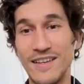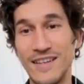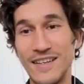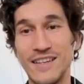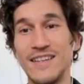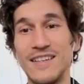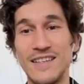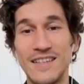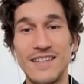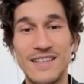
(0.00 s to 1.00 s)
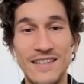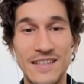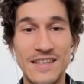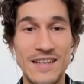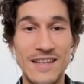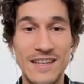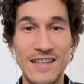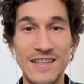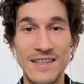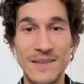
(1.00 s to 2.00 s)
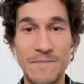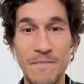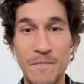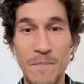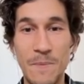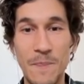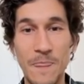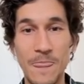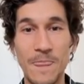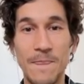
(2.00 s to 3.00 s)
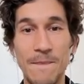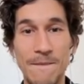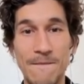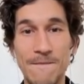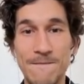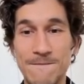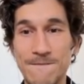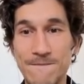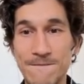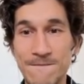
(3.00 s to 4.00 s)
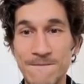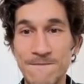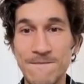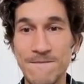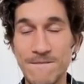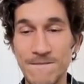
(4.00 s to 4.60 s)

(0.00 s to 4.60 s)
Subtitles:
(silence)